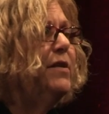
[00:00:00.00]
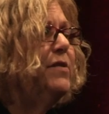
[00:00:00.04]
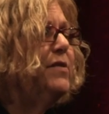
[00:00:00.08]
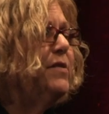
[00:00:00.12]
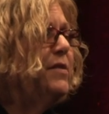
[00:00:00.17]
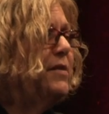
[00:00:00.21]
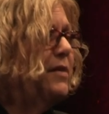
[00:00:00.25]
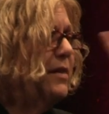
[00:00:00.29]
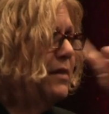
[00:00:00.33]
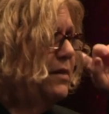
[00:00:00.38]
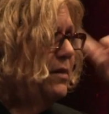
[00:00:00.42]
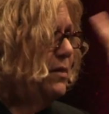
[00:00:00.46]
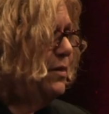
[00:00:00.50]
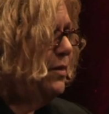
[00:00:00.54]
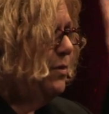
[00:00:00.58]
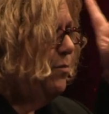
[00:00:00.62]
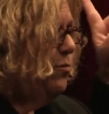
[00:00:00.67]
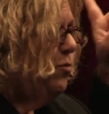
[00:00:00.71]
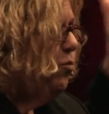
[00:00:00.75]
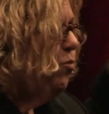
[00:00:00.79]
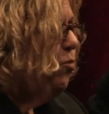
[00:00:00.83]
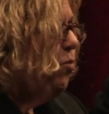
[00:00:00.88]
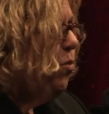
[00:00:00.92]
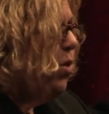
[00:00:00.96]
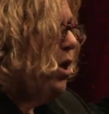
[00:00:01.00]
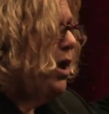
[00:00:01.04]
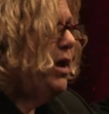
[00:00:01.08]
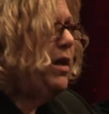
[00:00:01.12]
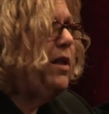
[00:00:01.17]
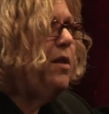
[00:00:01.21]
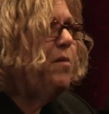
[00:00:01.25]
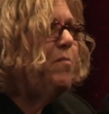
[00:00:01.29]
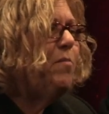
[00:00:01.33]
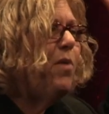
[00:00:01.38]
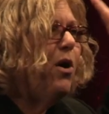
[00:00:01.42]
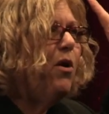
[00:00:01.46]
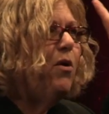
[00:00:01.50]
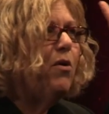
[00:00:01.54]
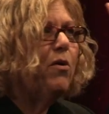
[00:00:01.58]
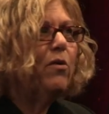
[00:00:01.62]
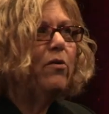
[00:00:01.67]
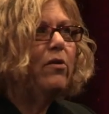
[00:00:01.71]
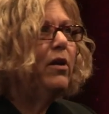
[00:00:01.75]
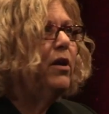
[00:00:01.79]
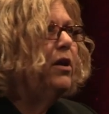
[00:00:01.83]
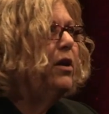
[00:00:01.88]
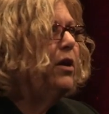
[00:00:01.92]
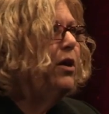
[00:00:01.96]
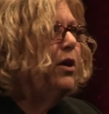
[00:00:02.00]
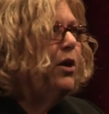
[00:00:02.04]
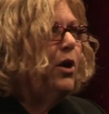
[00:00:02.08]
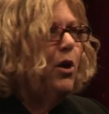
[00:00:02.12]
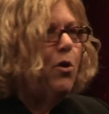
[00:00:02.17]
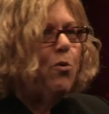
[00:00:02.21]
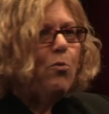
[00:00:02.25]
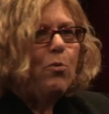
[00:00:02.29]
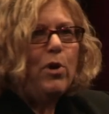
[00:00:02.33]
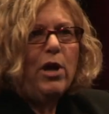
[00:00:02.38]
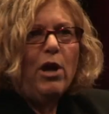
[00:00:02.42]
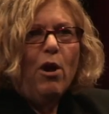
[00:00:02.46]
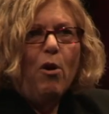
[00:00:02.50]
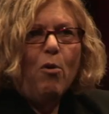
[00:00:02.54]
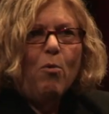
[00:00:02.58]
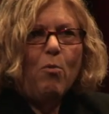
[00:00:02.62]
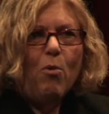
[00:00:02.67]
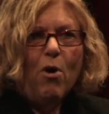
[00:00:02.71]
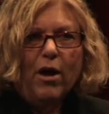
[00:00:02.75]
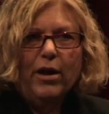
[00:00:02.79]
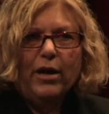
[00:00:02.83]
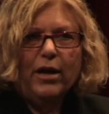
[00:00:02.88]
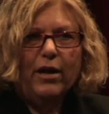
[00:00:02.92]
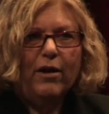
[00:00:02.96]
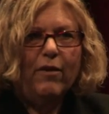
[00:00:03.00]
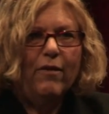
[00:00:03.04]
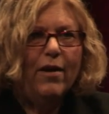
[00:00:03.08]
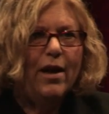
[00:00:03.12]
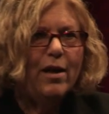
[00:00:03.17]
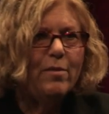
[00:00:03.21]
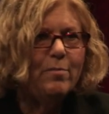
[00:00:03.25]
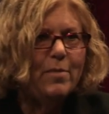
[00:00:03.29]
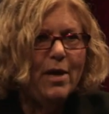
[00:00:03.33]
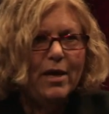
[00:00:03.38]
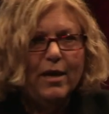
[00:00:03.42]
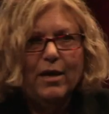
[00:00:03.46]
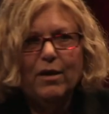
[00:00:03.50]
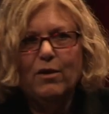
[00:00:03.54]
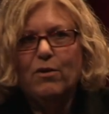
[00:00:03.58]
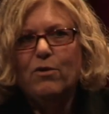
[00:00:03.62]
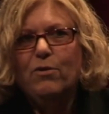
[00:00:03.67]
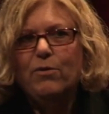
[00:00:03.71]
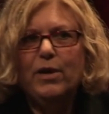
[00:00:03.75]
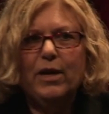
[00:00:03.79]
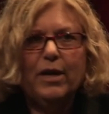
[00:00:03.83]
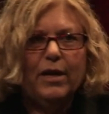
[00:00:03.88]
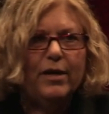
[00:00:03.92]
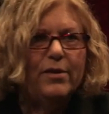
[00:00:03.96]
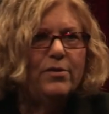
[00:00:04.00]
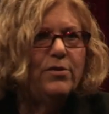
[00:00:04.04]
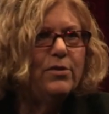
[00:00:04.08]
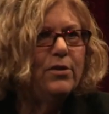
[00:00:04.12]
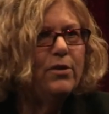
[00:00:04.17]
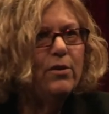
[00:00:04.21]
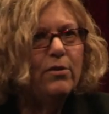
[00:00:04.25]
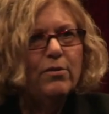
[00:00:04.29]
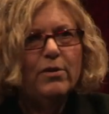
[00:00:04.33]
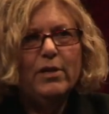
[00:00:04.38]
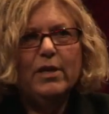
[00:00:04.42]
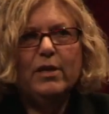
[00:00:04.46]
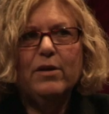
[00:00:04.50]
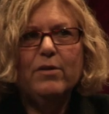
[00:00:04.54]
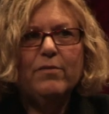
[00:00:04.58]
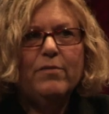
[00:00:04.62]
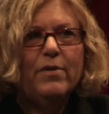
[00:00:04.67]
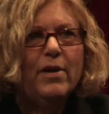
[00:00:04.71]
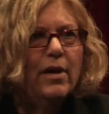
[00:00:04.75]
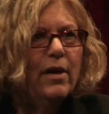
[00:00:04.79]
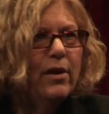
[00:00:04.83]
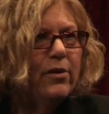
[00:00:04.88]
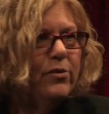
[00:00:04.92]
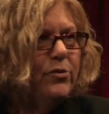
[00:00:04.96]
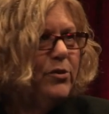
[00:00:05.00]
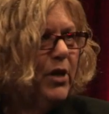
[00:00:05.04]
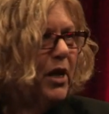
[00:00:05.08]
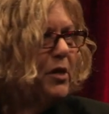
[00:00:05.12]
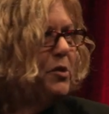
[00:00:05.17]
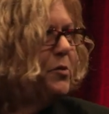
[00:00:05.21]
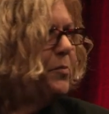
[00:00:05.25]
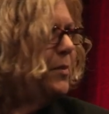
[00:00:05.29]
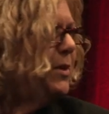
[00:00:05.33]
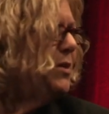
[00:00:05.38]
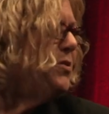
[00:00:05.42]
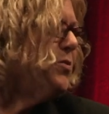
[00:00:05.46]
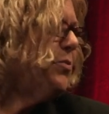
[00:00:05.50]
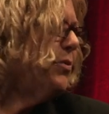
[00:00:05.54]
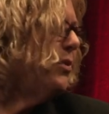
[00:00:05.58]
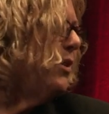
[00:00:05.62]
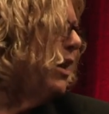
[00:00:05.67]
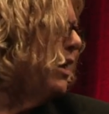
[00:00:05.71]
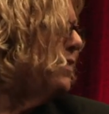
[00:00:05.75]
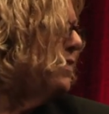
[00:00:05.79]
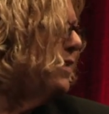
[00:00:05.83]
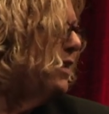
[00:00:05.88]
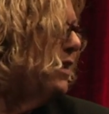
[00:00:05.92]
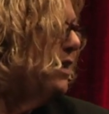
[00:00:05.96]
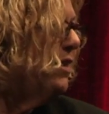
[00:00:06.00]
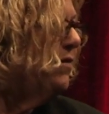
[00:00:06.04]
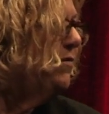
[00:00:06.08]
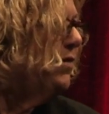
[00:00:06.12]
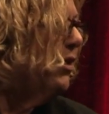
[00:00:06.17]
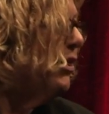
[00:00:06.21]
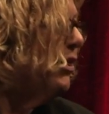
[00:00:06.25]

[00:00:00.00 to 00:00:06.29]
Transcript: in System 1 mode. We are walking around making quick, intuitive judgments. We're not thinking